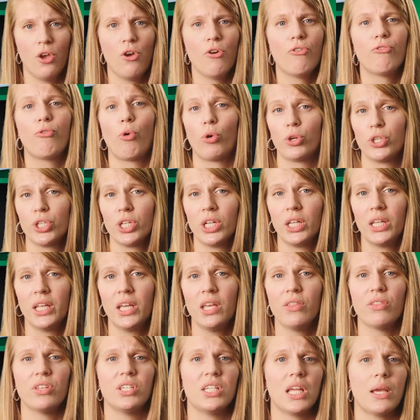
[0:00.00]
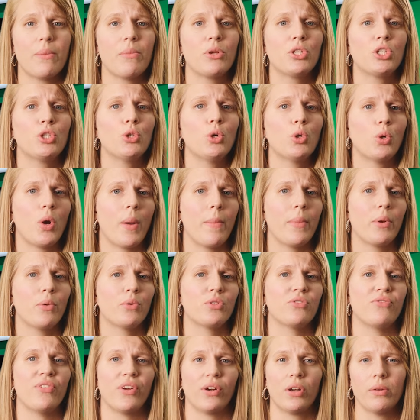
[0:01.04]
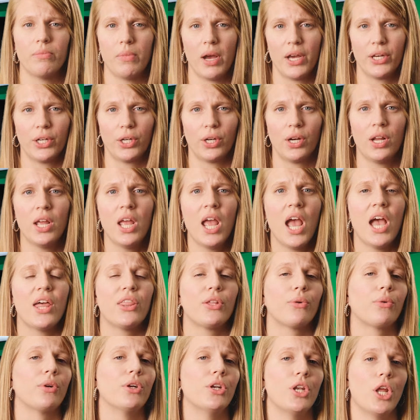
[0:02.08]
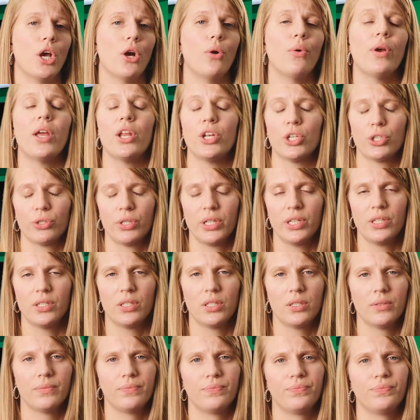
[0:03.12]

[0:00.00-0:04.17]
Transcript: Fortunately, the damage to equipment was very minor and there were no injuries.